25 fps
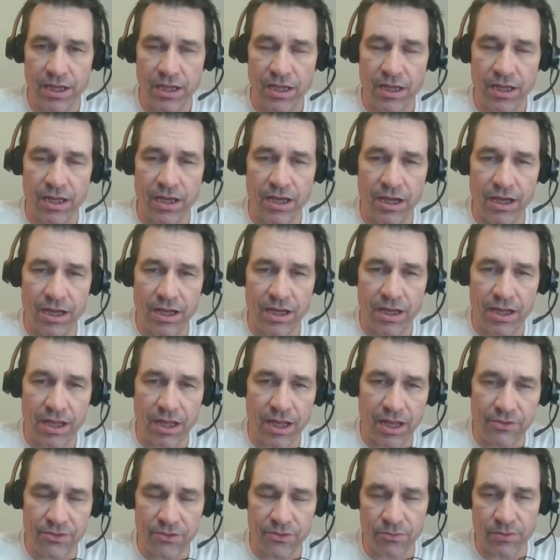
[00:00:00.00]
uh,
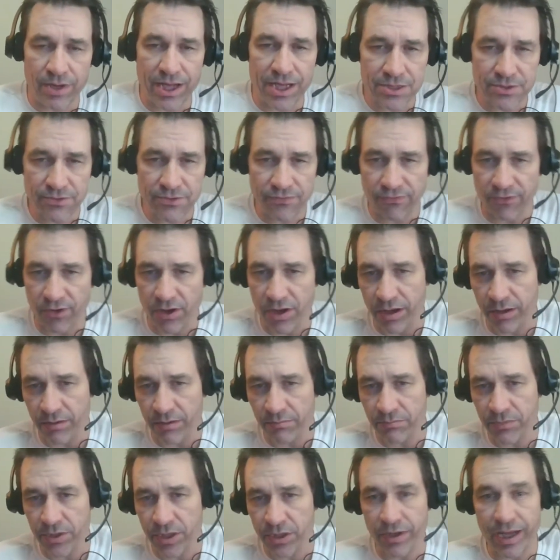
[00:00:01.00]
the rest
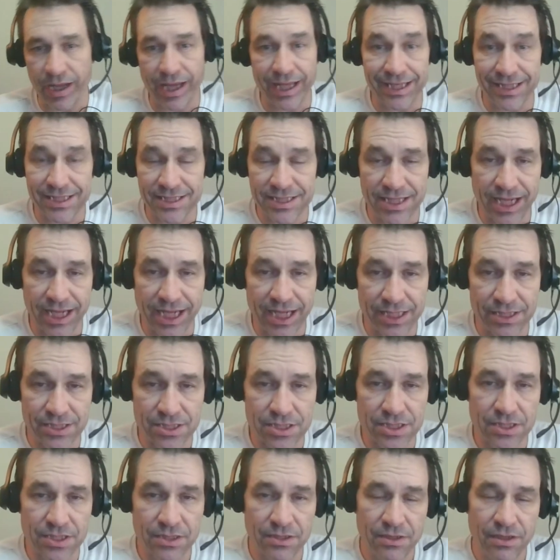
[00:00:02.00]
from the United
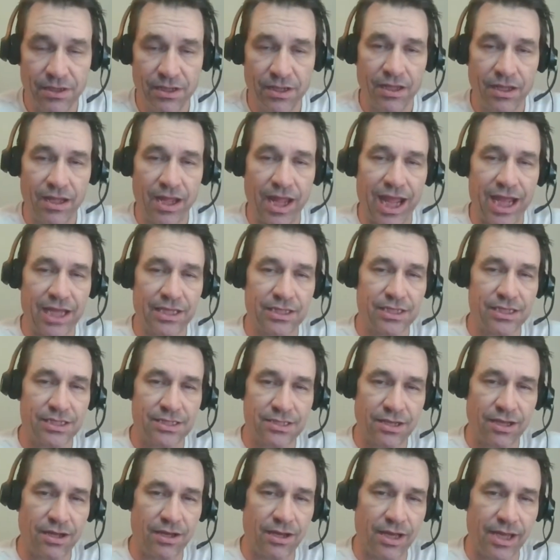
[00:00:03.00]
States at the
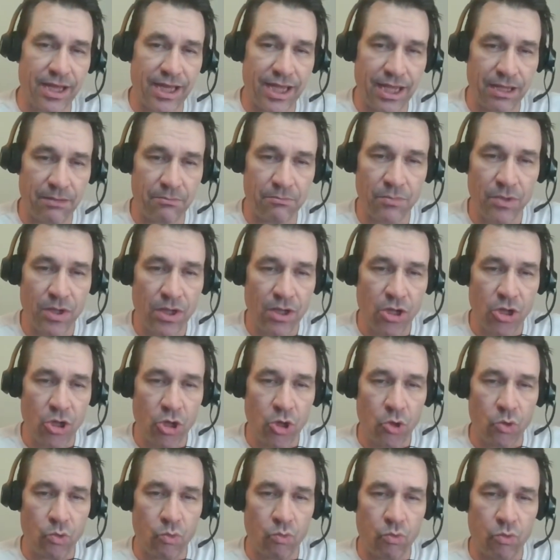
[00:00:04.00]
time
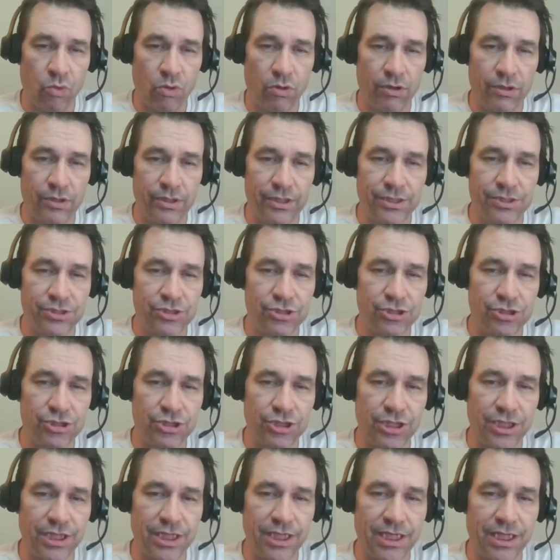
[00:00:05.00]
would
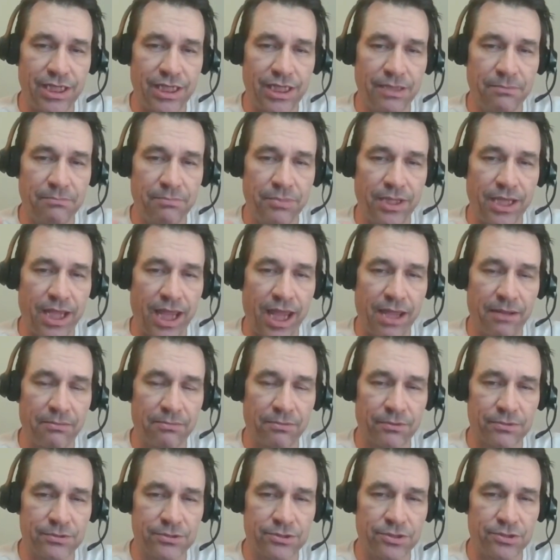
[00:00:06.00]
she be
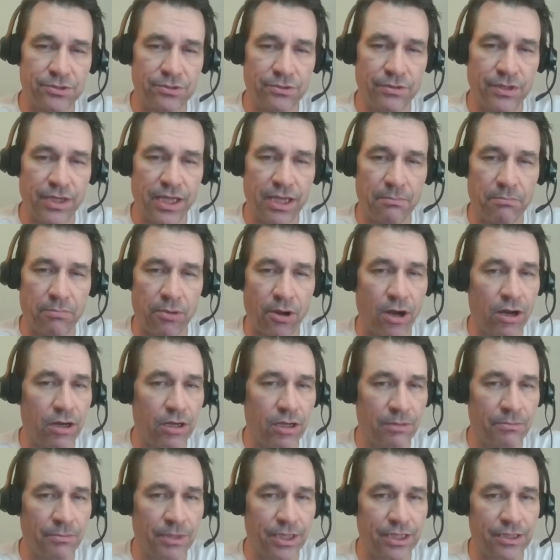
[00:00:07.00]
able to get
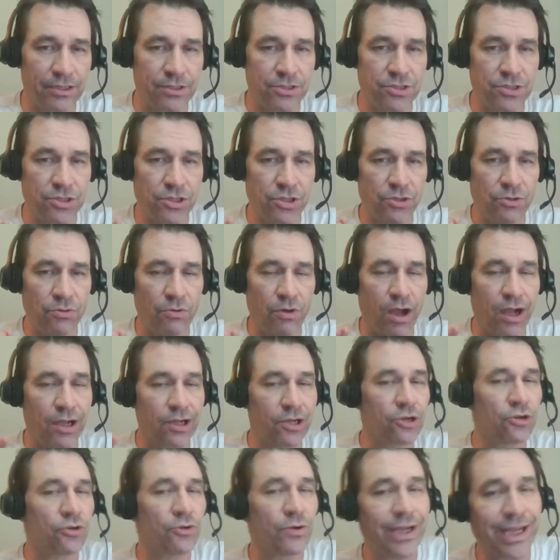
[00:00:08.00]
Parliament to
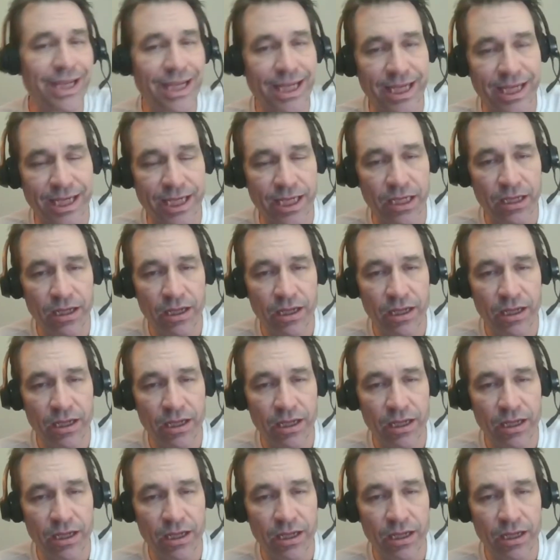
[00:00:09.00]
agree